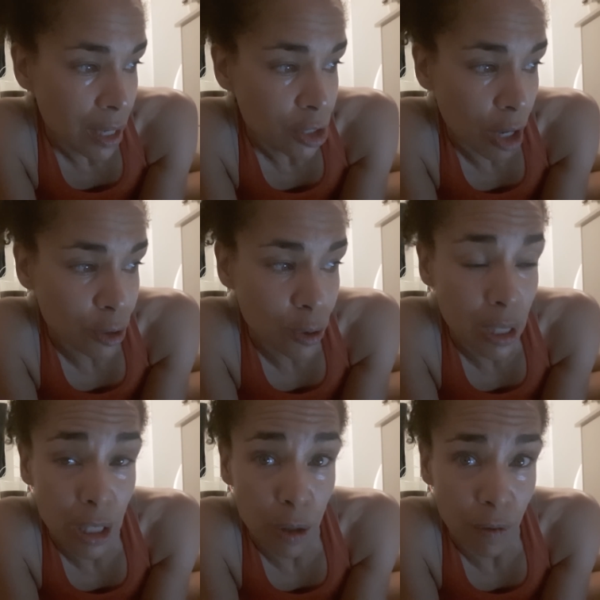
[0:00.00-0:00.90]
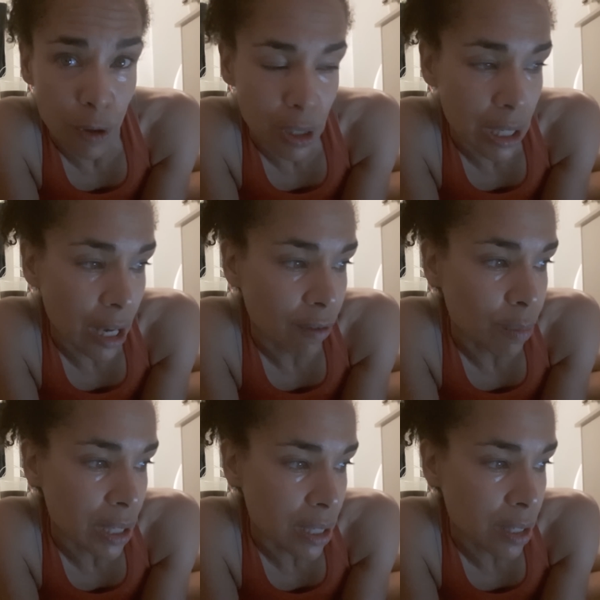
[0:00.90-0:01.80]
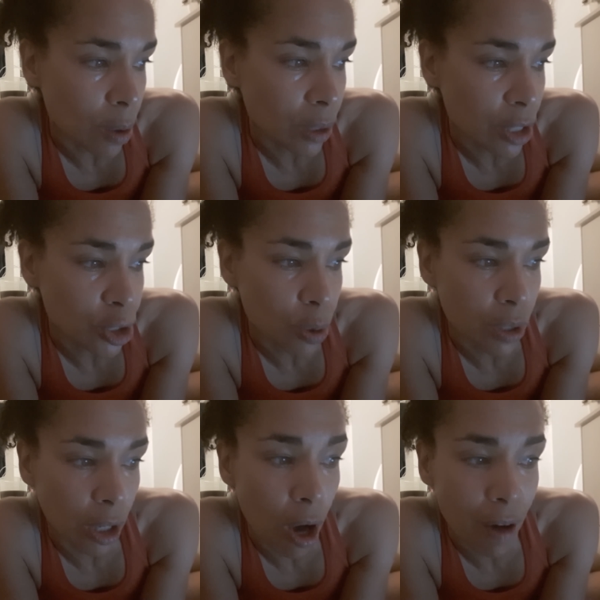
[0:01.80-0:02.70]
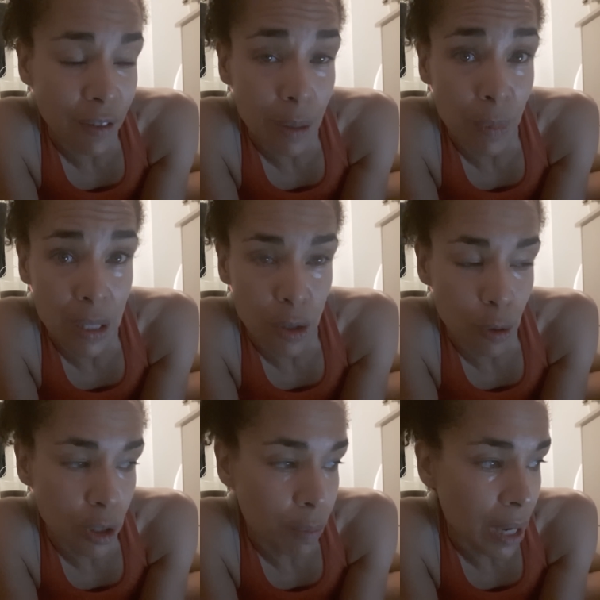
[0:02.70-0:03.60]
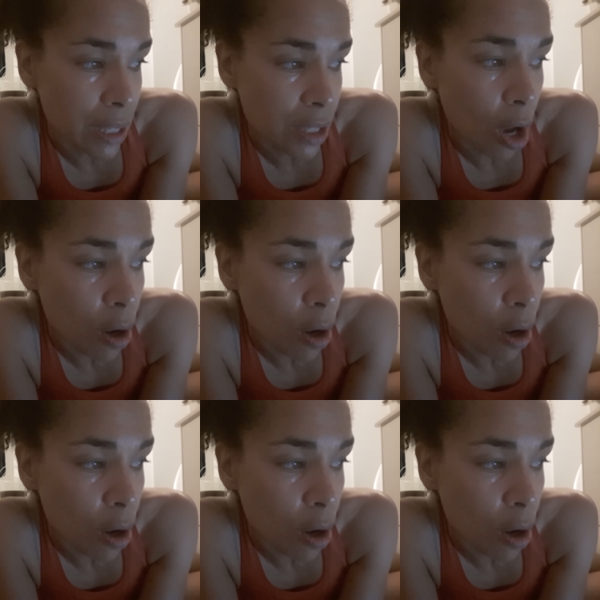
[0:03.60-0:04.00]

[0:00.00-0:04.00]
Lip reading: Doctors at the University of Minnesota showed that coffee administered to mice